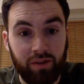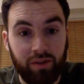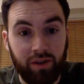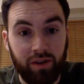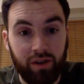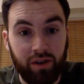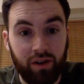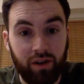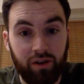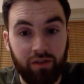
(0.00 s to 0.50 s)
We've
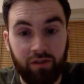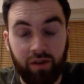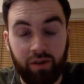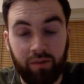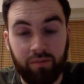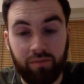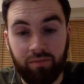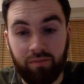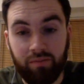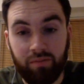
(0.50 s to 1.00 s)
done it enough.
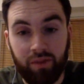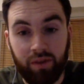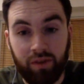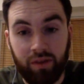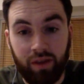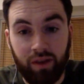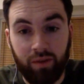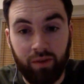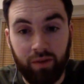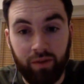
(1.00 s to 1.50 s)
I
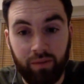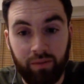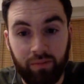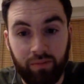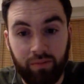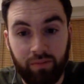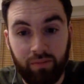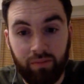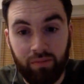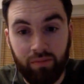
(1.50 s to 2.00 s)
think
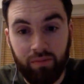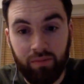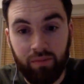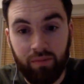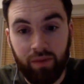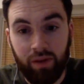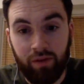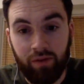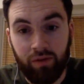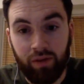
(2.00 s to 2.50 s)

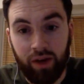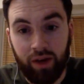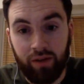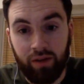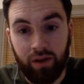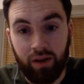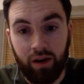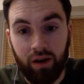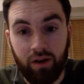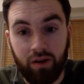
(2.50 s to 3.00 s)
everyone out
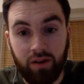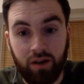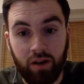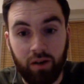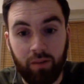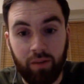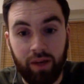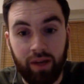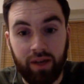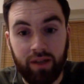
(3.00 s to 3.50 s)
there knows our
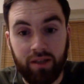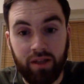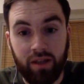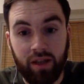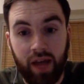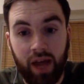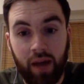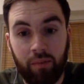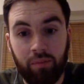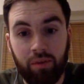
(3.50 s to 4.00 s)
opinions on
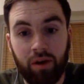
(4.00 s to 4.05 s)
that.